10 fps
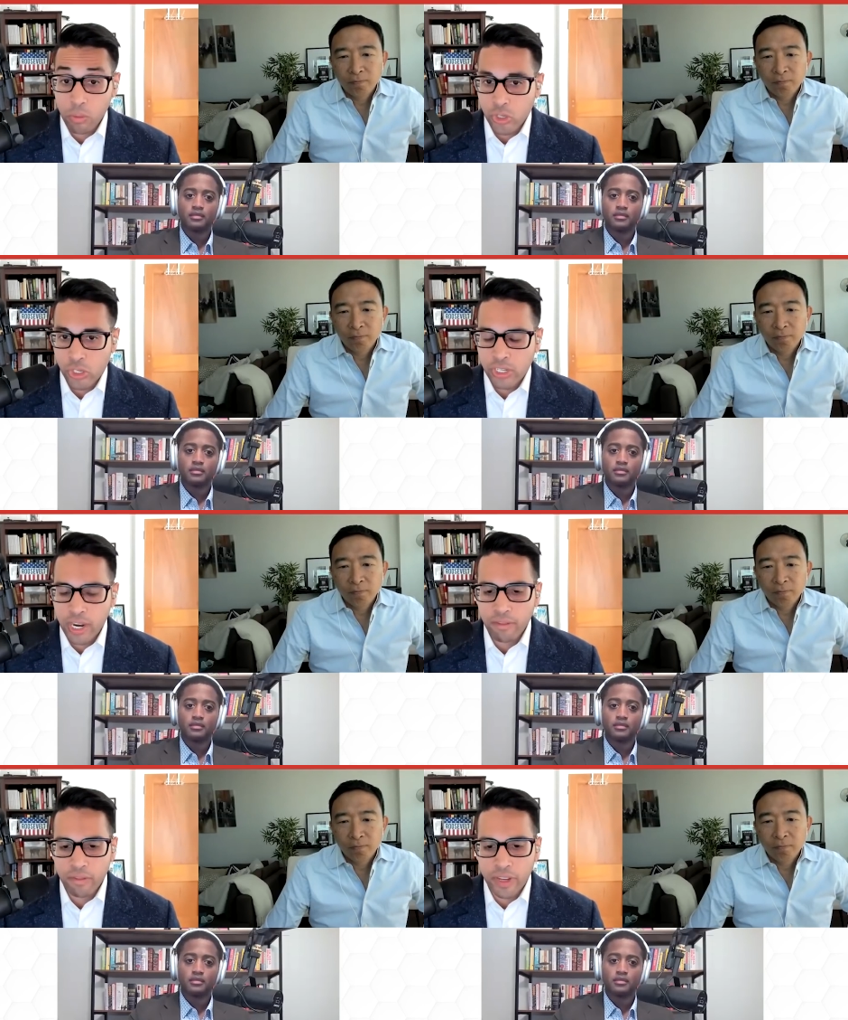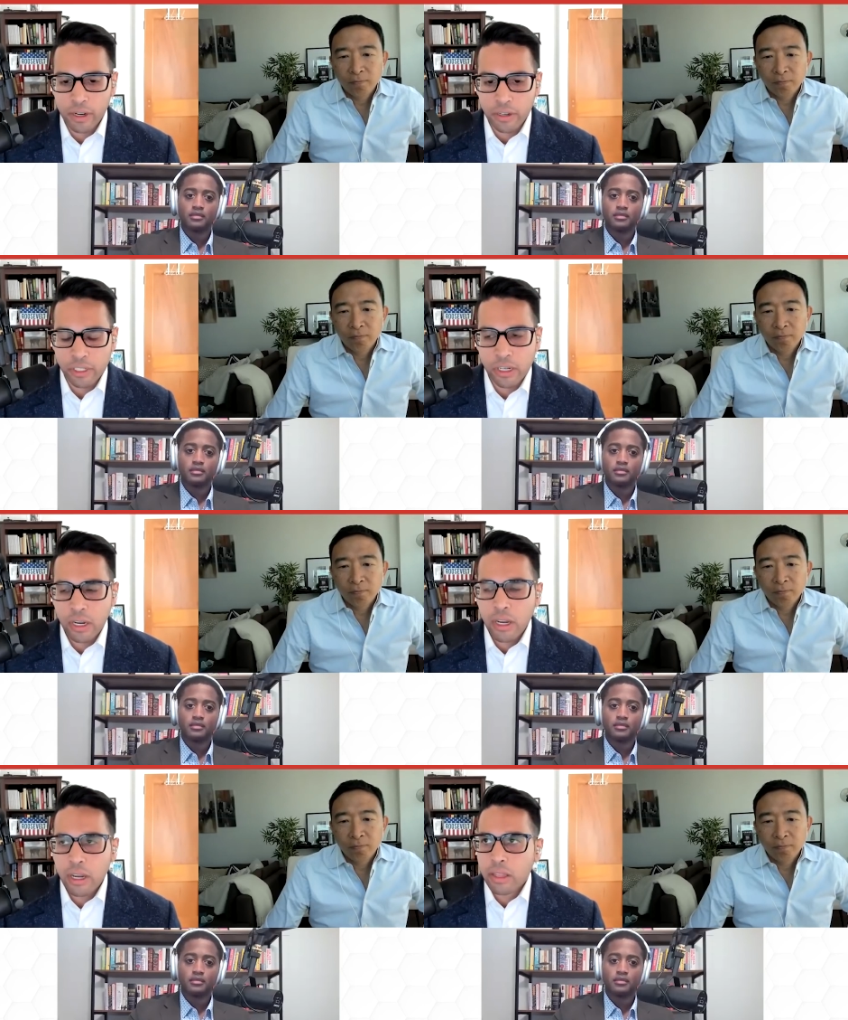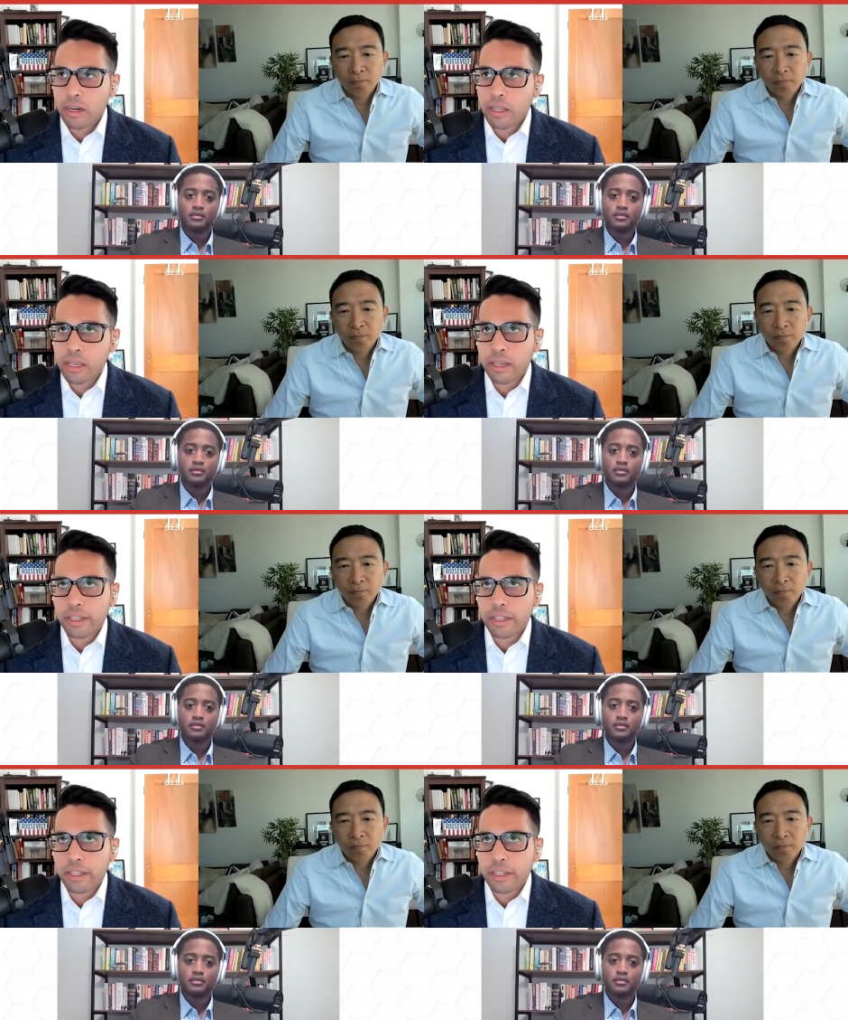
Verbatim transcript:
Speaker 1: most insightful figures that I think